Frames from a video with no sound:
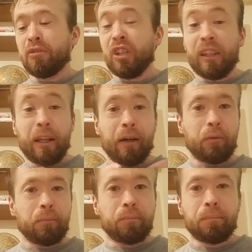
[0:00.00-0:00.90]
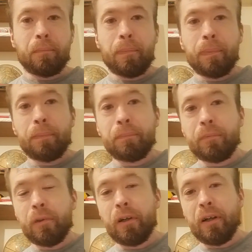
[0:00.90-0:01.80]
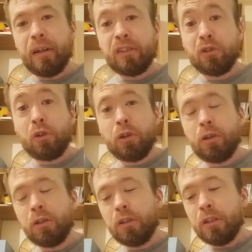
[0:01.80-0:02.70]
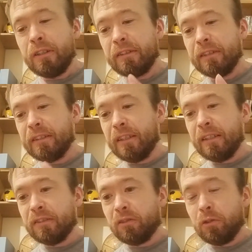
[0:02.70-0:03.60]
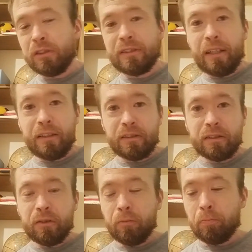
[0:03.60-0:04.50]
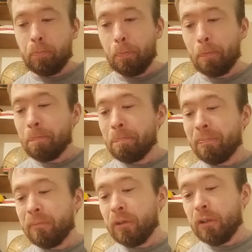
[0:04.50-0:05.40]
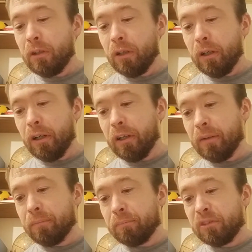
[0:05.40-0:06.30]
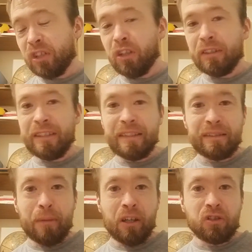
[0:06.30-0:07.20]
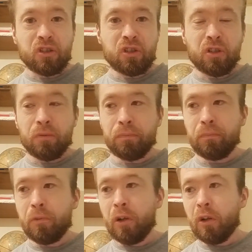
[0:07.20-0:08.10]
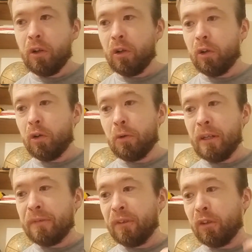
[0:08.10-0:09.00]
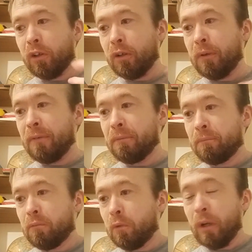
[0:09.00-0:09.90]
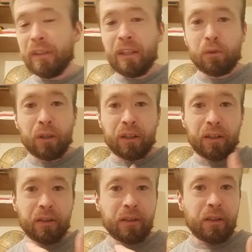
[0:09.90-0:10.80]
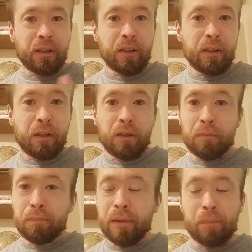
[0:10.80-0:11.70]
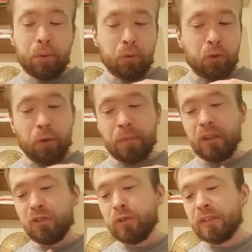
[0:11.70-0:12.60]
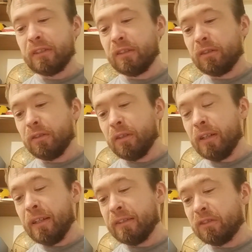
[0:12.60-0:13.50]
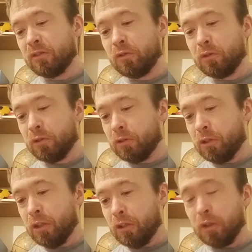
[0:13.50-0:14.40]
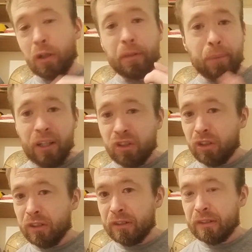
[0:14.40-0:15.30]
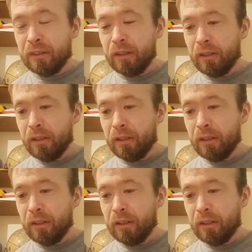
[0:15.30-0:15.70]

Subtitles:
Check it out in your cities or states. Because I know Test match or anything longer than one day cricket, people will not be interested unless you got the patience